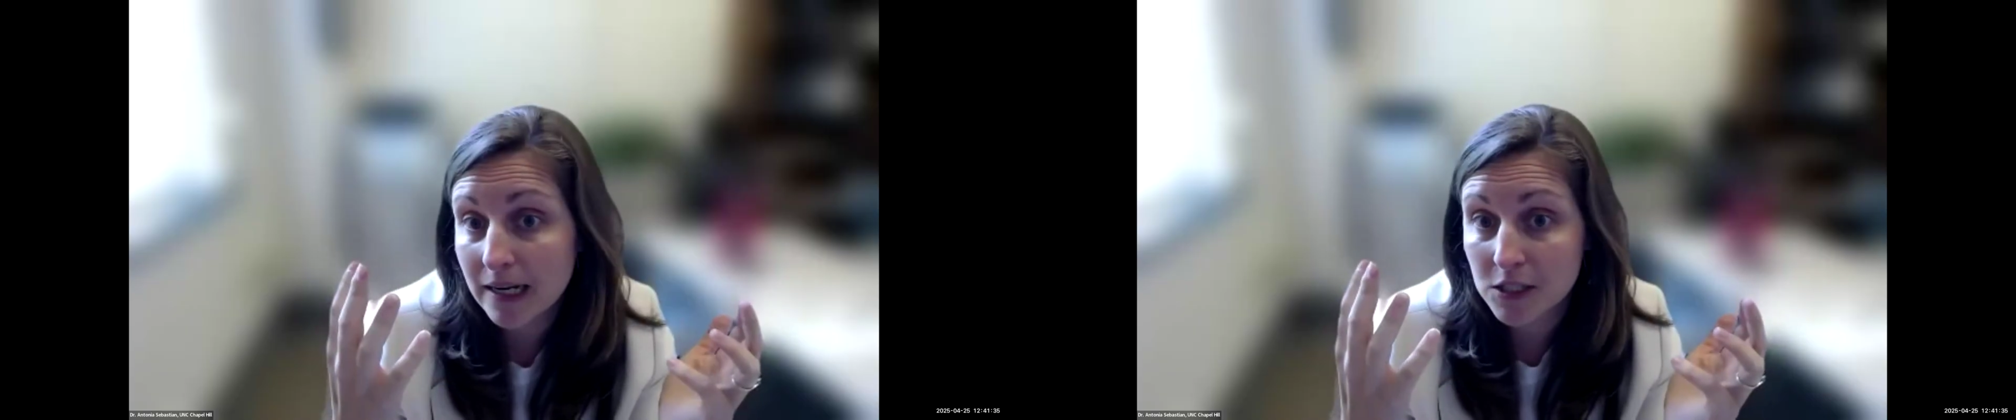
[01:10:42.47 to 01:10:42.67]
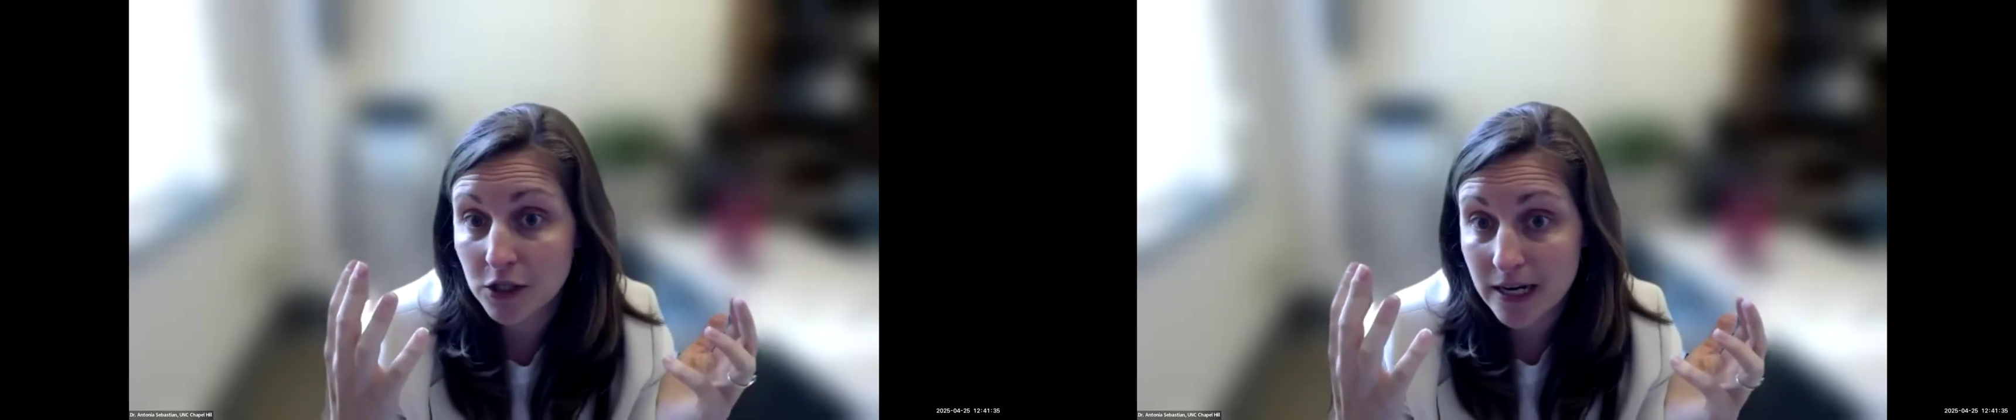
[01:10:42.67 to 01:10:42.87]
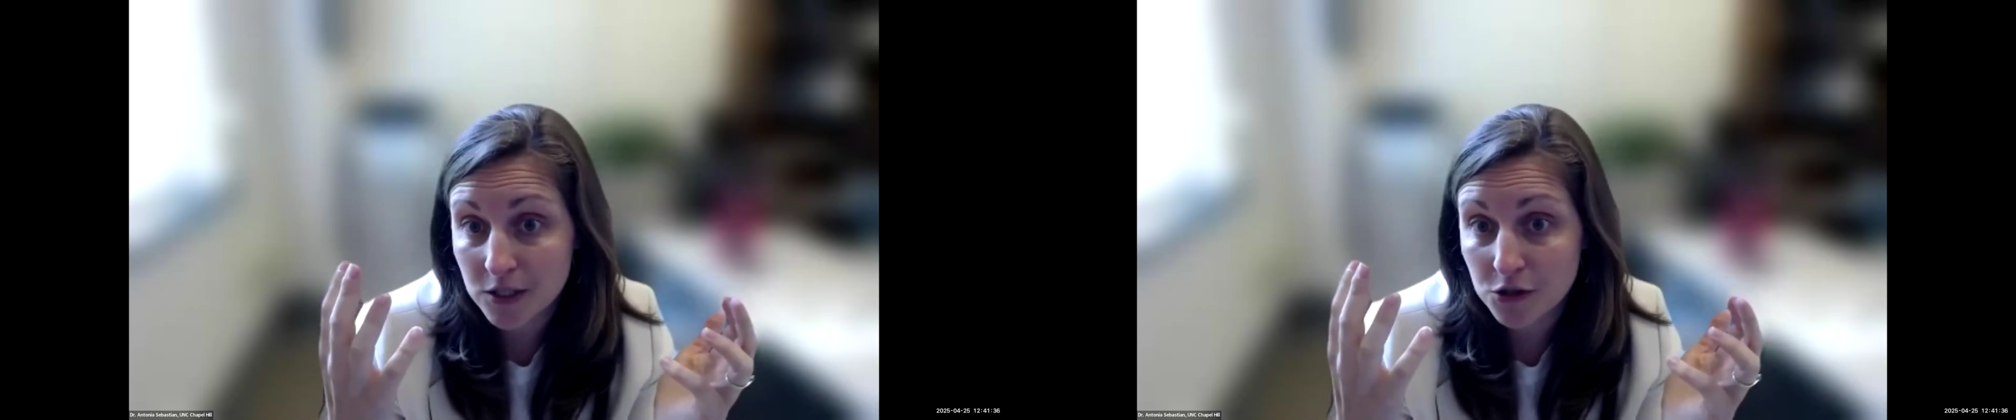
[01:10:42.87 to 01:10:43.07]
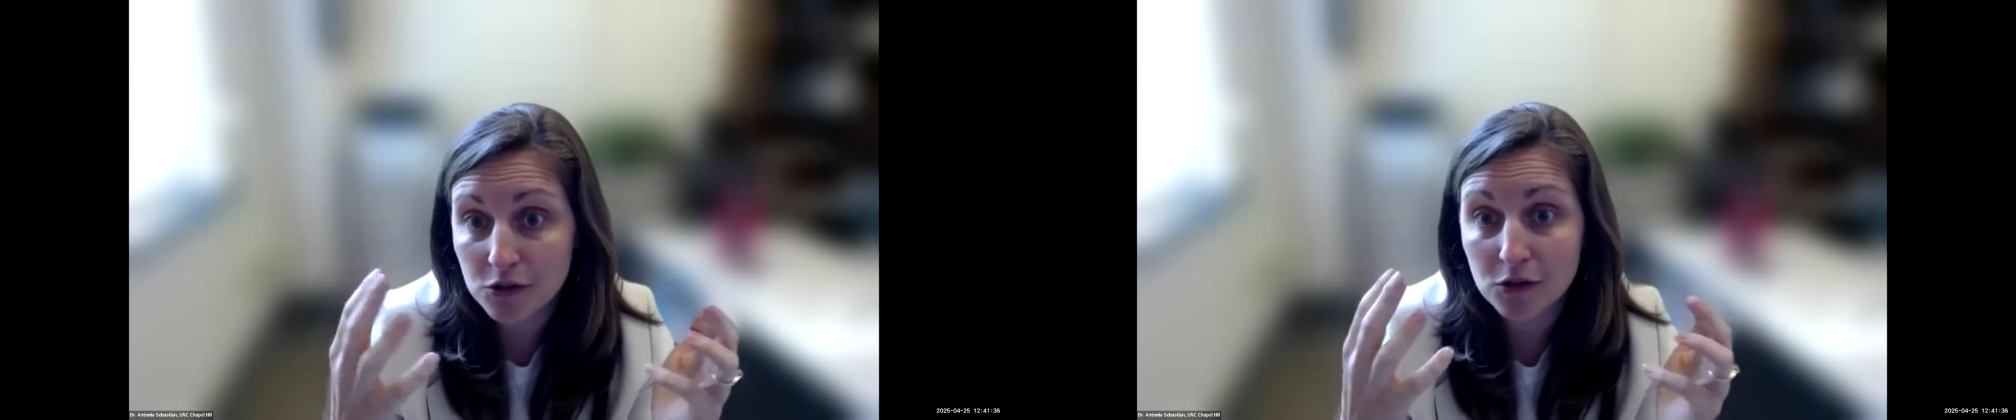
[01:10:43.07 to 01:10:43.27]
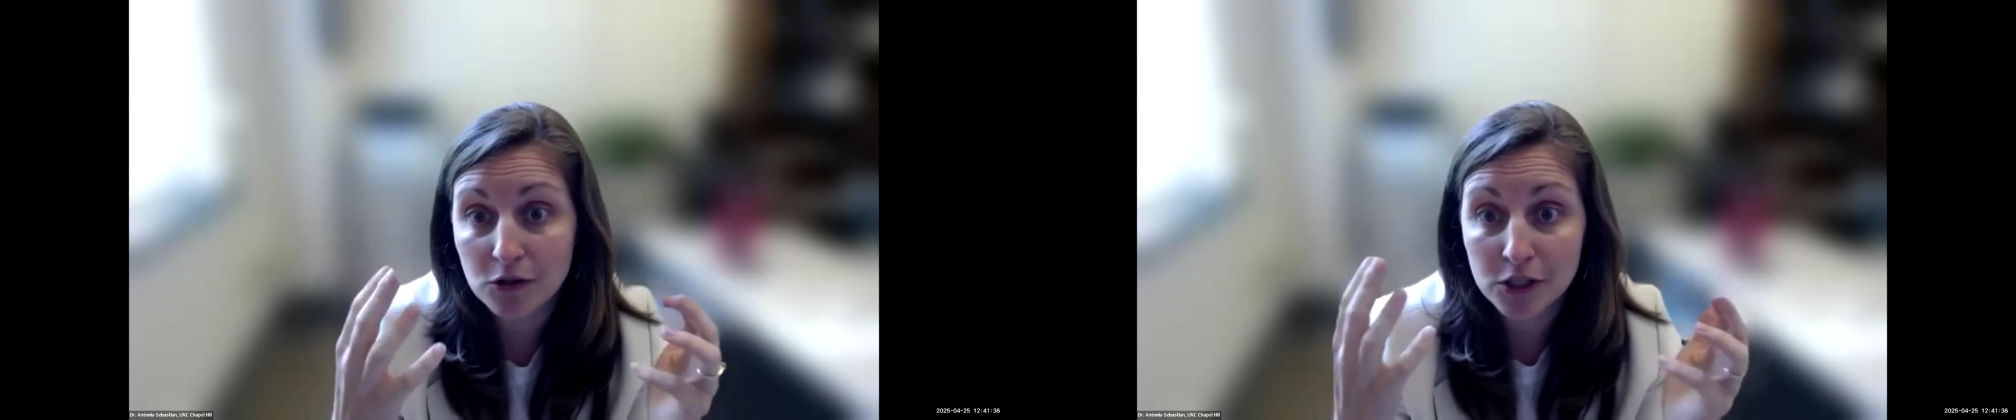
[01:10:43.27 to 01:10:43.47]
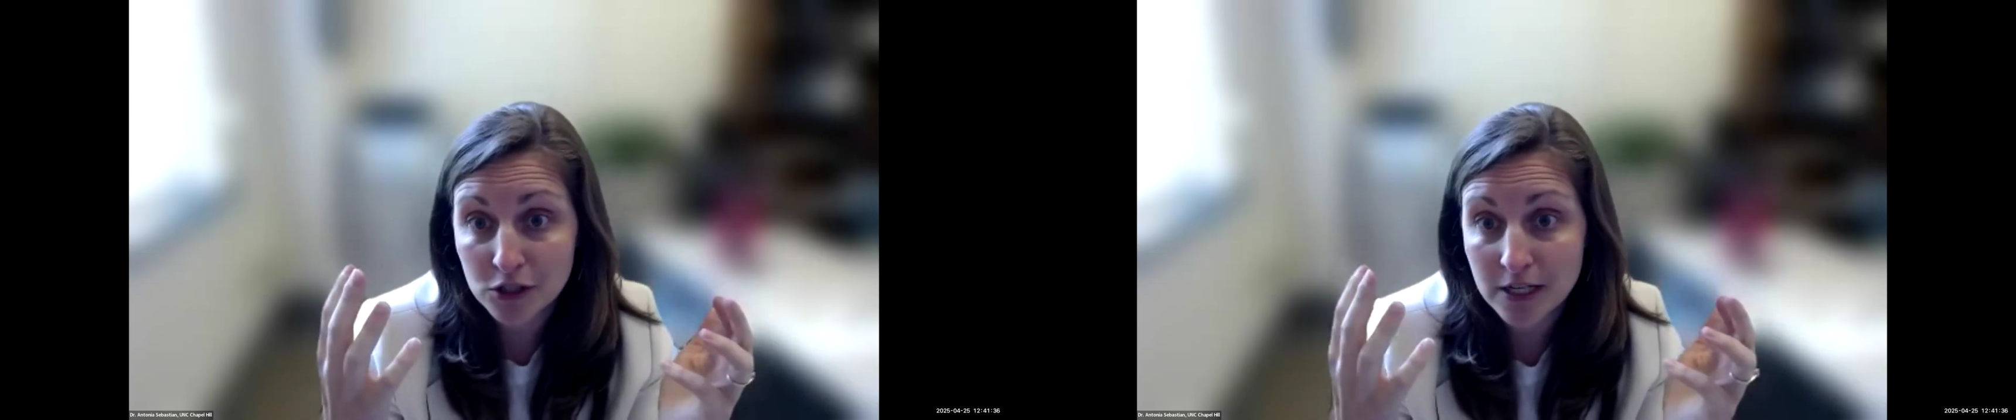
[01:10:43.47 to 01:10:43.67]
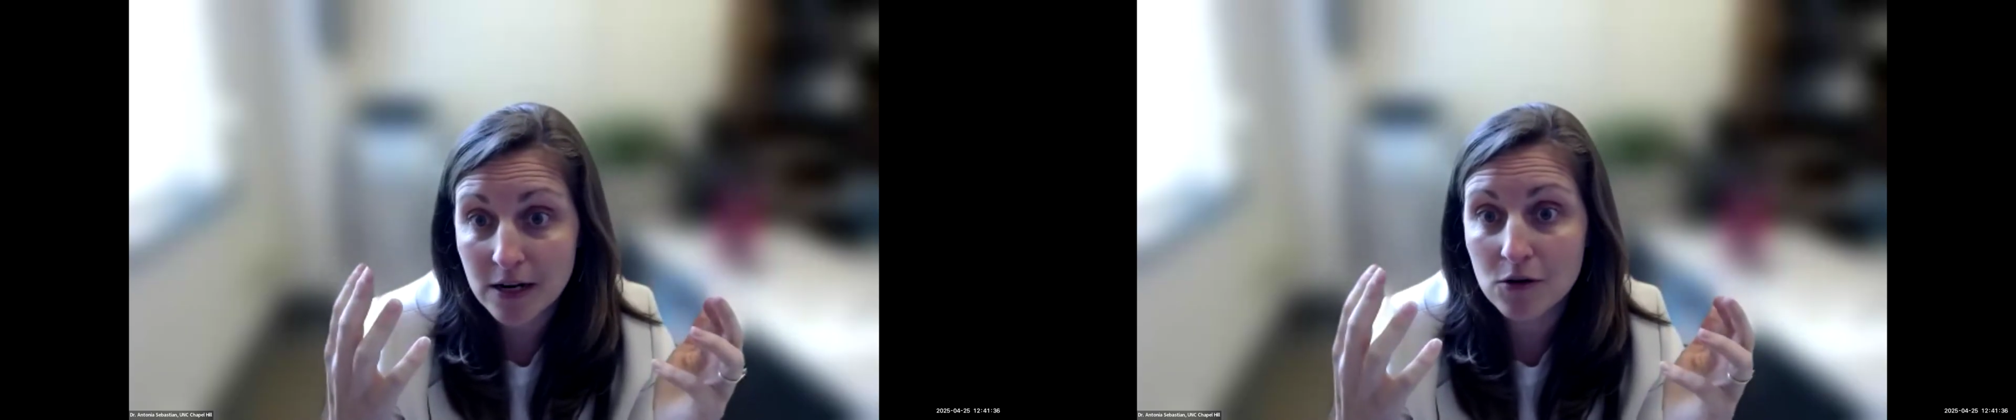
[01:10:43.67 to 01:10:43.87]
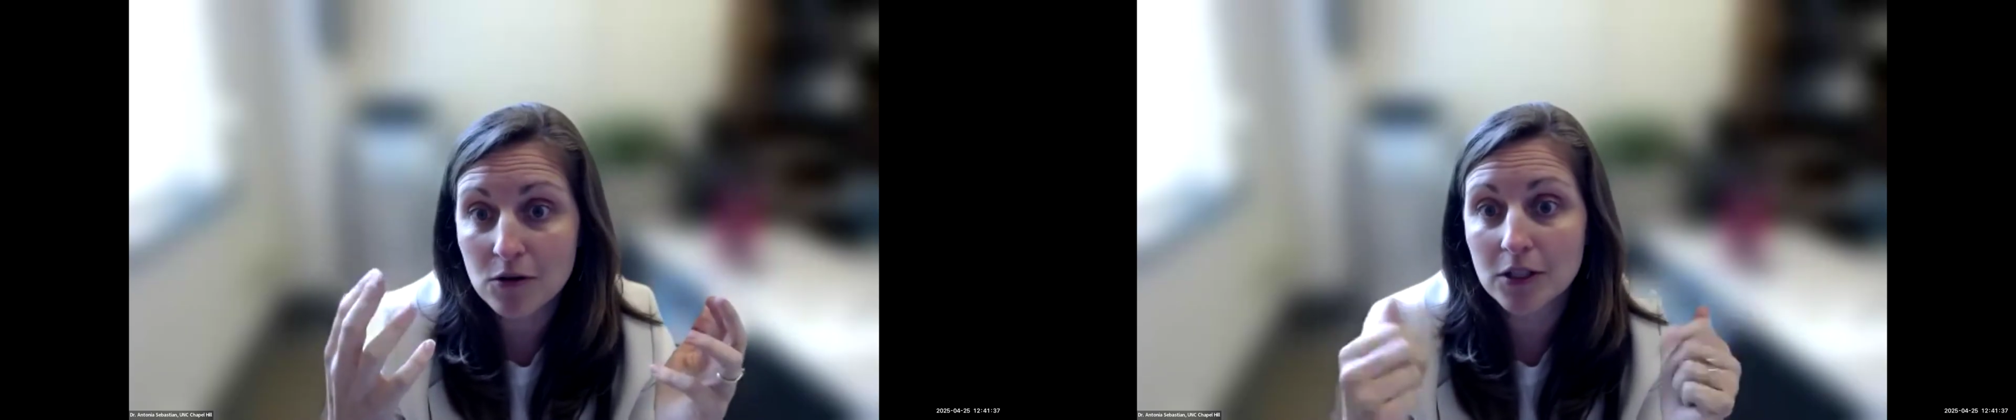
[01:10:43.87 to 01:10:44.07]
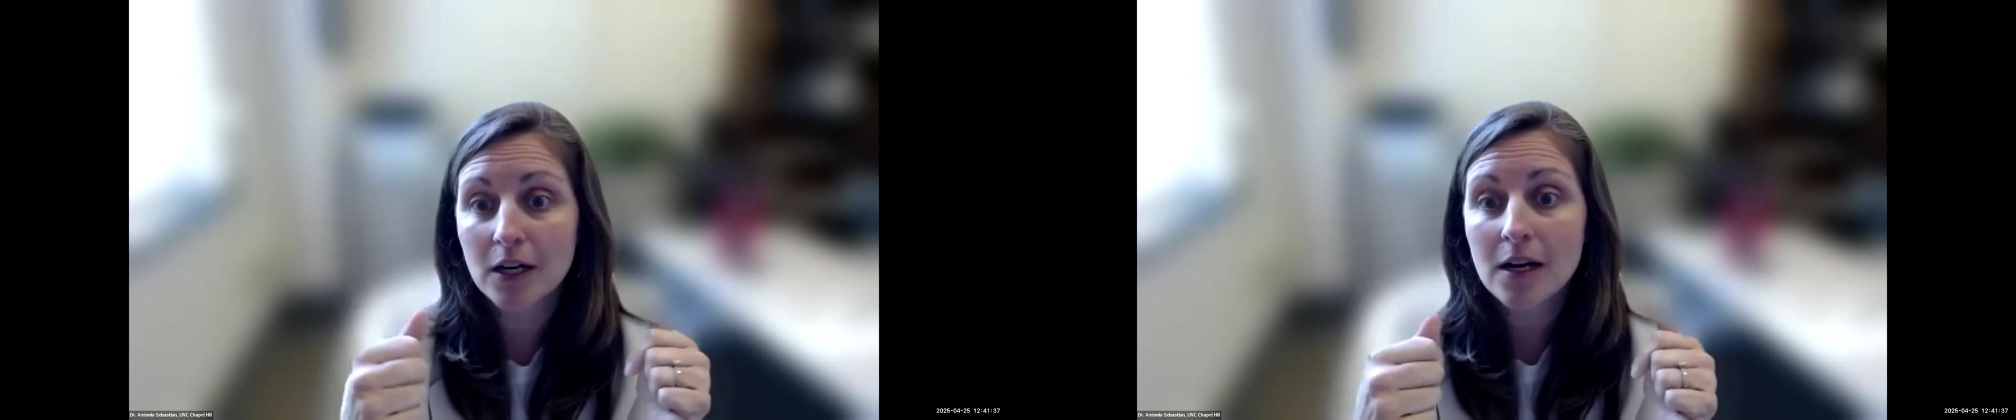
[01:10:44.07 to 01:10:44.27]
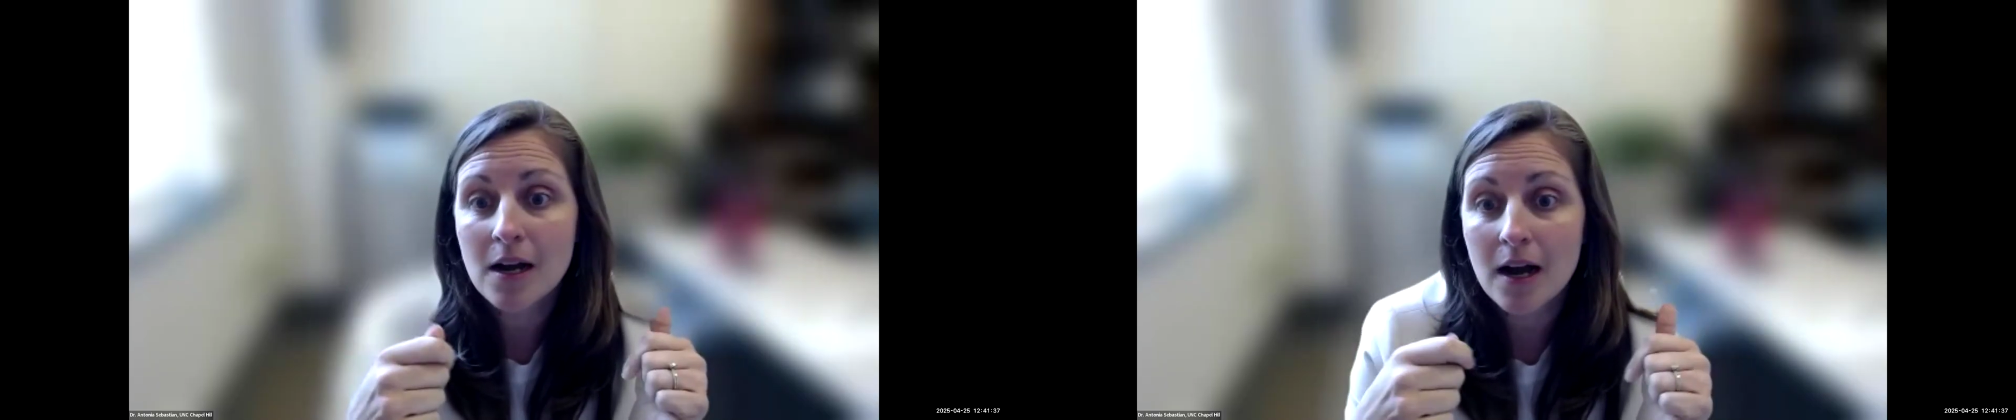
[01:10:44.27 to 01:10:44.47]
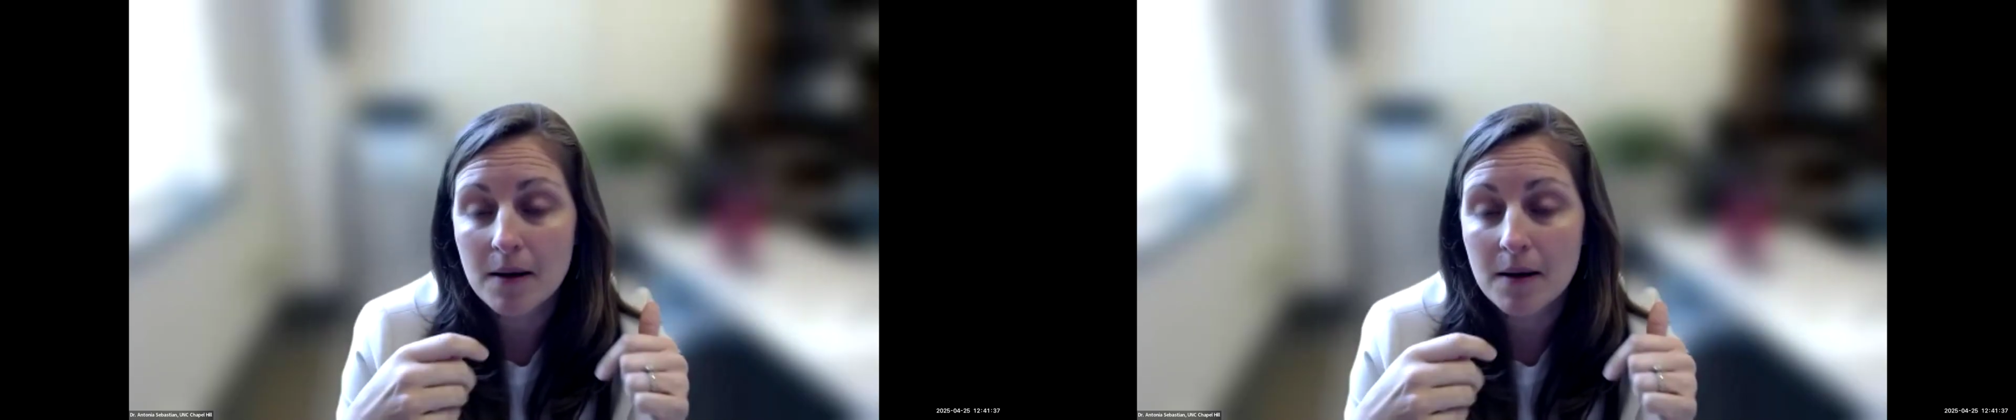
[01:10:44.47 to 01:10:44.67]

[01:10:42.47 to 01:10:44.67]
as your end user or your stakeholder?